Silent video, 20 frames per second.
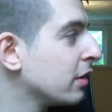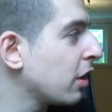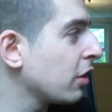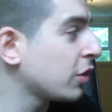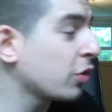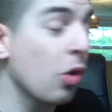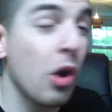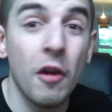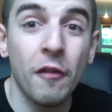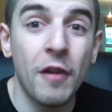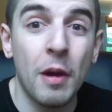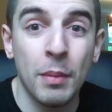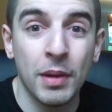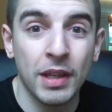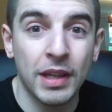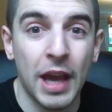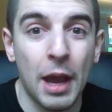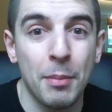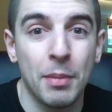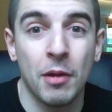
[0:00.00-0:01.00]
So sorry if I'm in
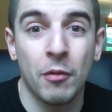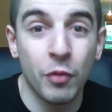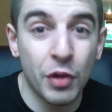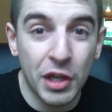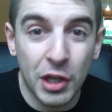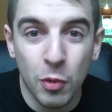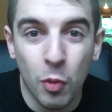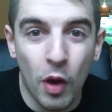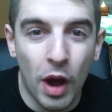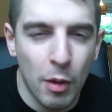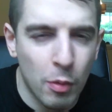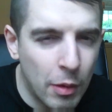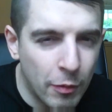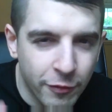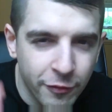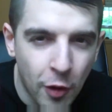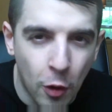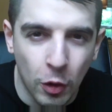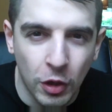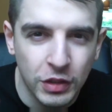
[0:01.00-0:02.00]
game and I'm really quiet, but
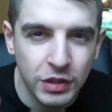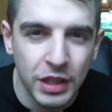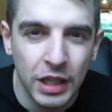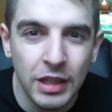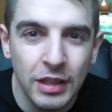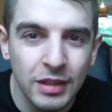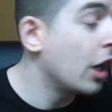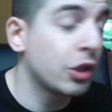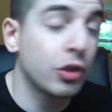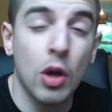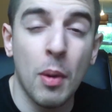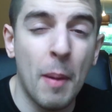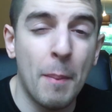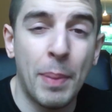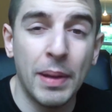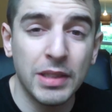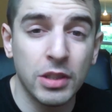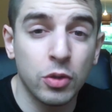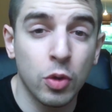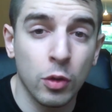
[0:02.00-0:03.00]
I'm focusing. I try my
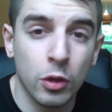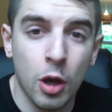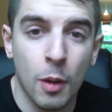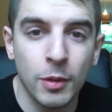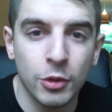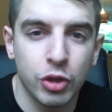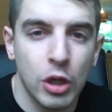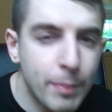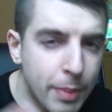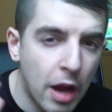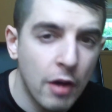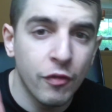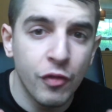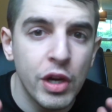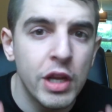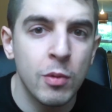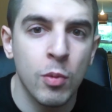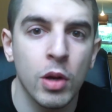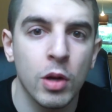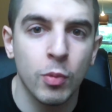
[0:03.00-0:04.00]
best to do a commentary, but I
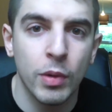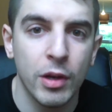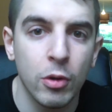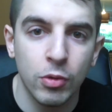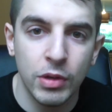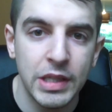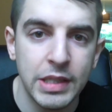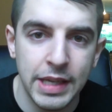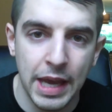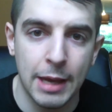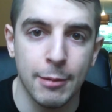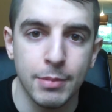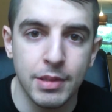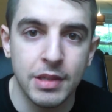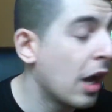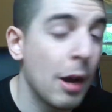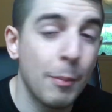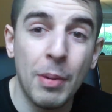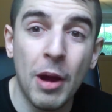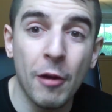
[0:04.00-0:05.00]
really want to win all these games.
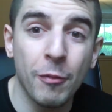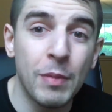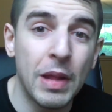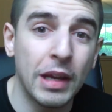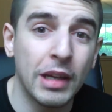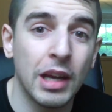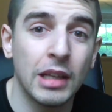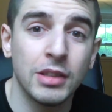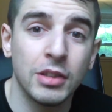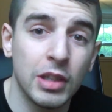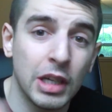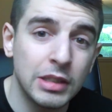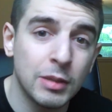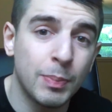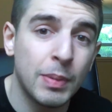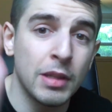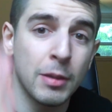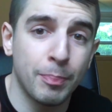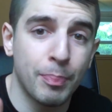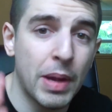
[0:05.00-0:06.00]
Apart from that, guys, you guys have
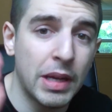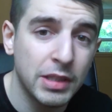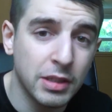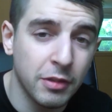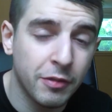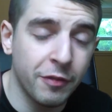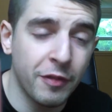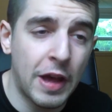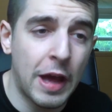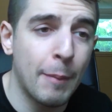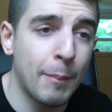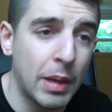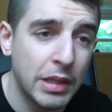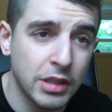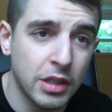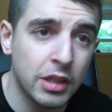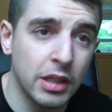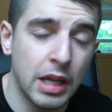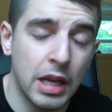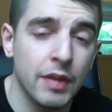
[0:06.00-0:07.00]
been the best fan
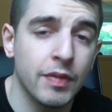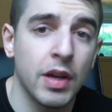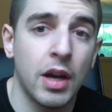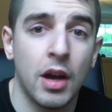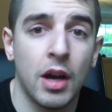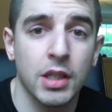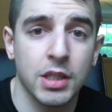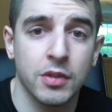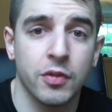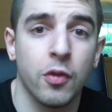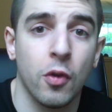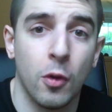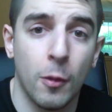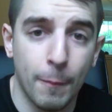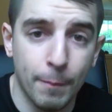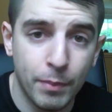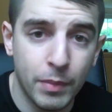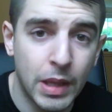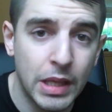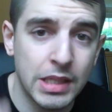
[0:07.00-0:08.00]
base I could ever ask for.
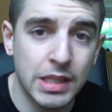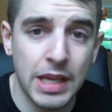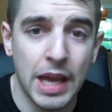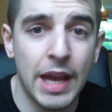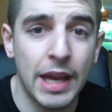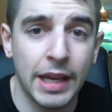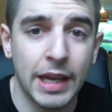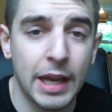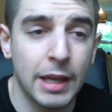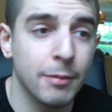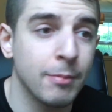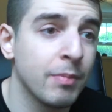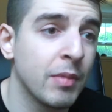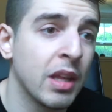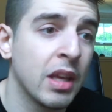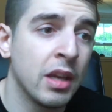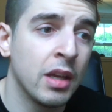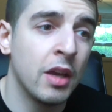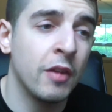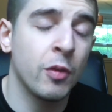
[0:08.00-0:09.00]
I'll say it again.
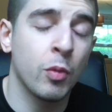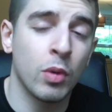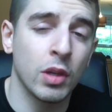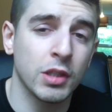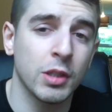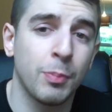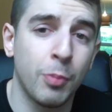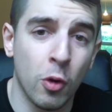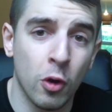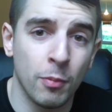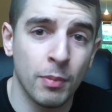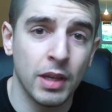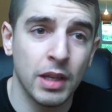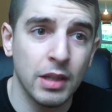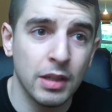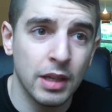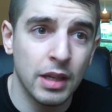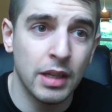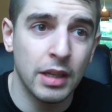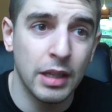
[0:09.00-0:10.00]
If you want to support
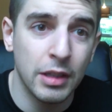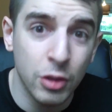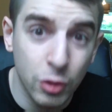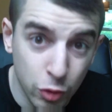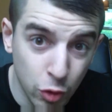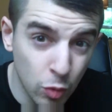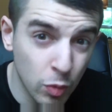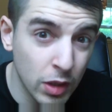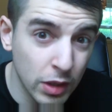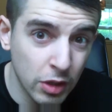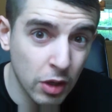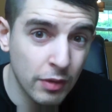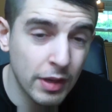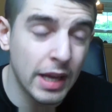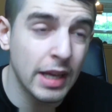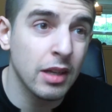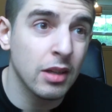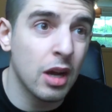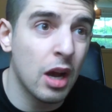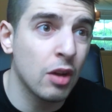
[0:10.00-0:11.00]
me, and then you do want to
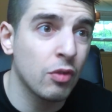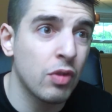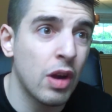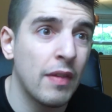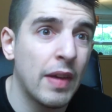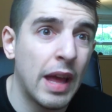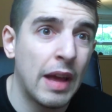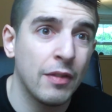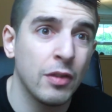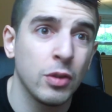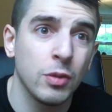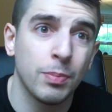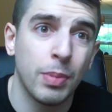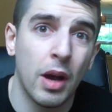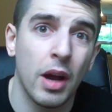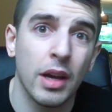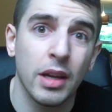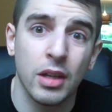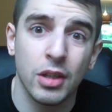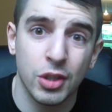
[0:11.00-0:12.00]
donate, I'd rather have you
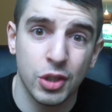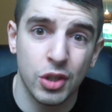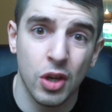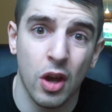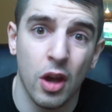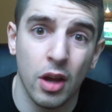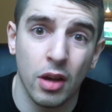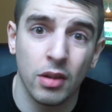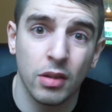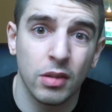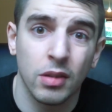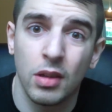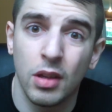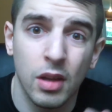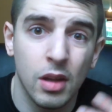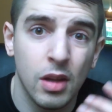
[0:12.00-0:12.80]
buy a shirt.